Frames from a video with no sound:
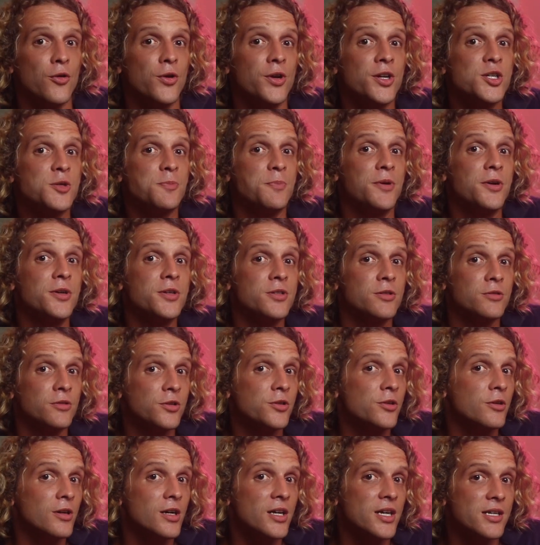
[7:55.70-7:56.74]
For each person
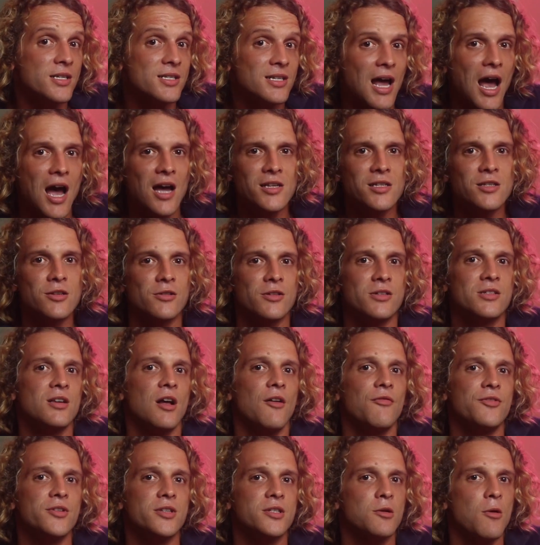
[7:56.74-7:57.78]
on your list, ask
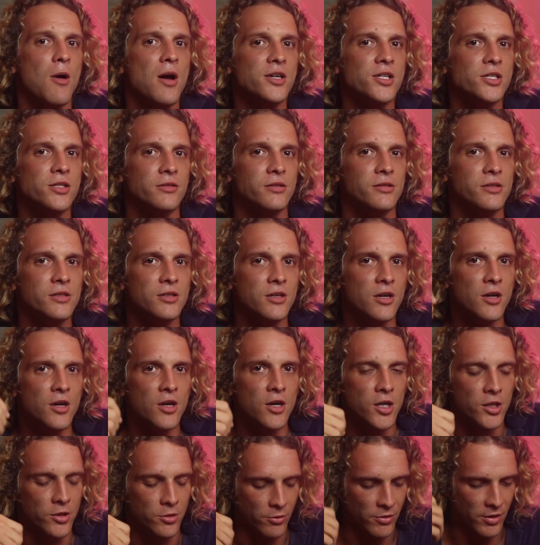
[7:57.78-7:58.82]
yourself these questions
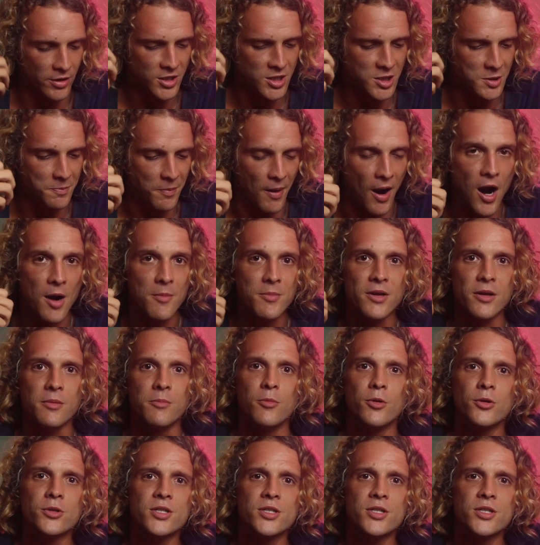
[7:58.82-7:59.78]
Do they inspire me and